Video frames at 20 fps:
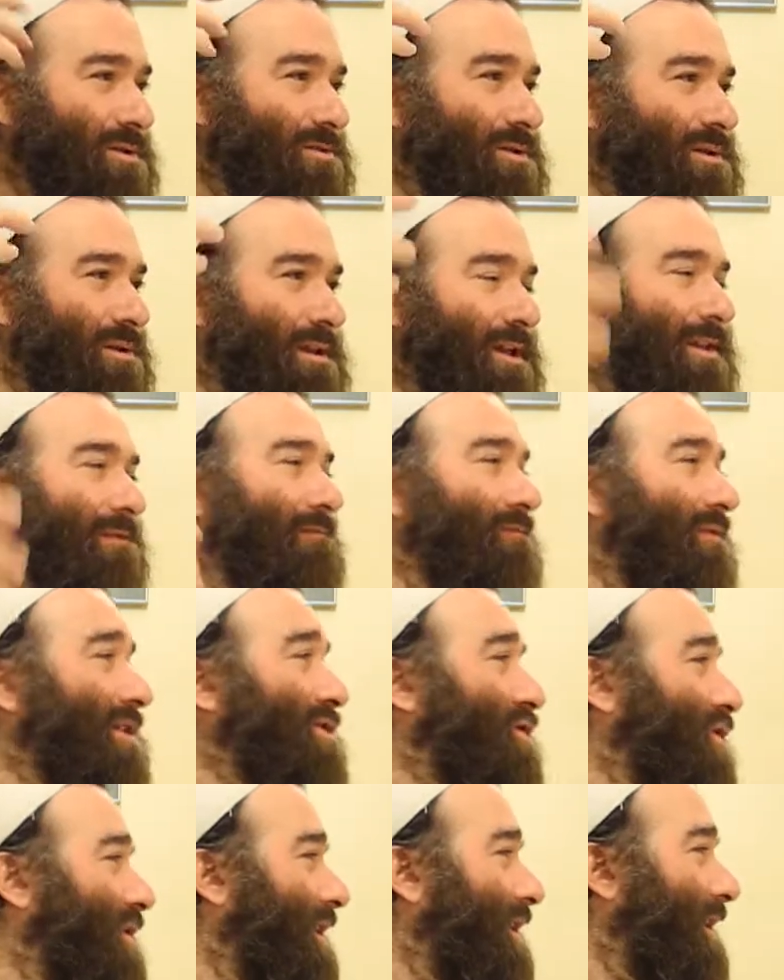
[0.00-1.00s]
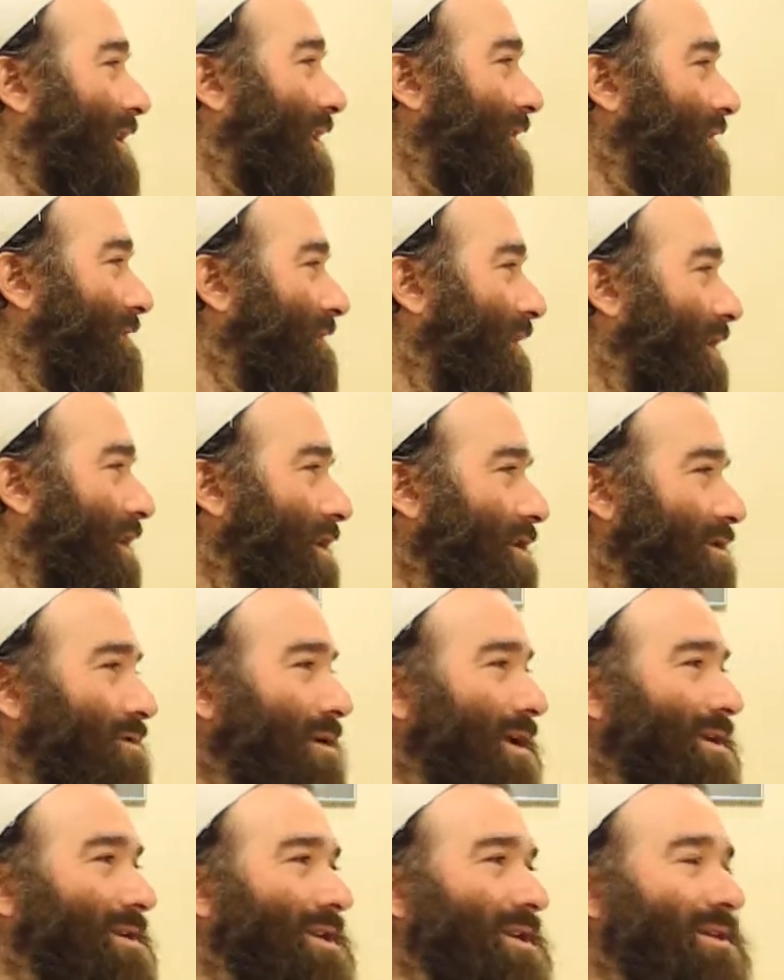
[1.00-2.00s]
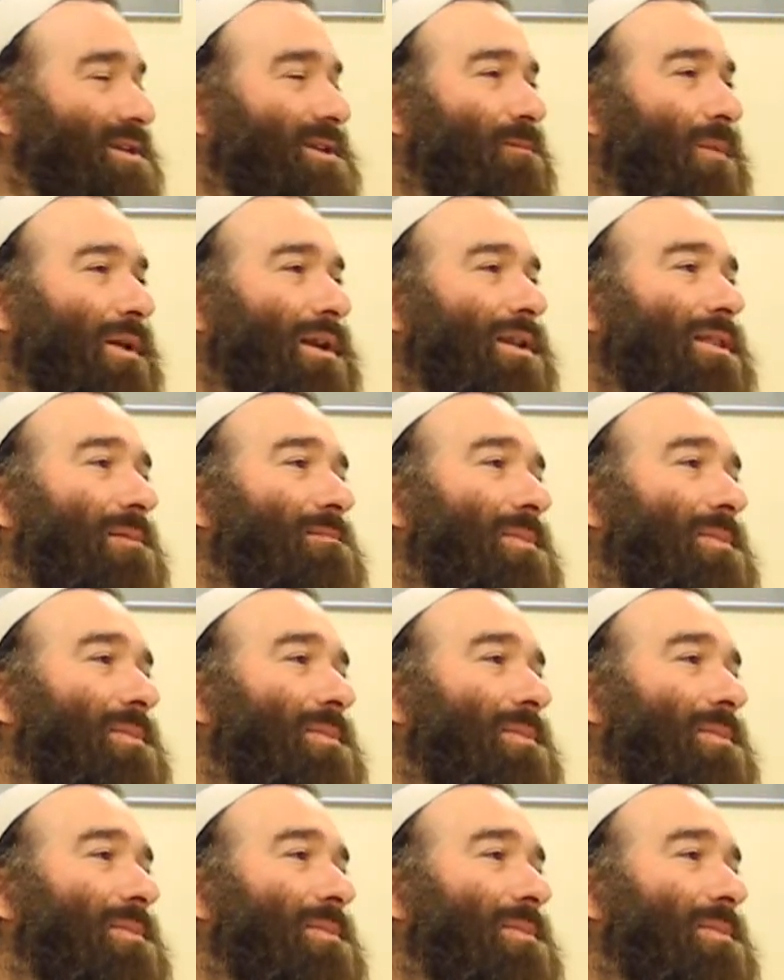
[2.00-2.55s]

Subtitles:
you're envisioning it. You're anticipating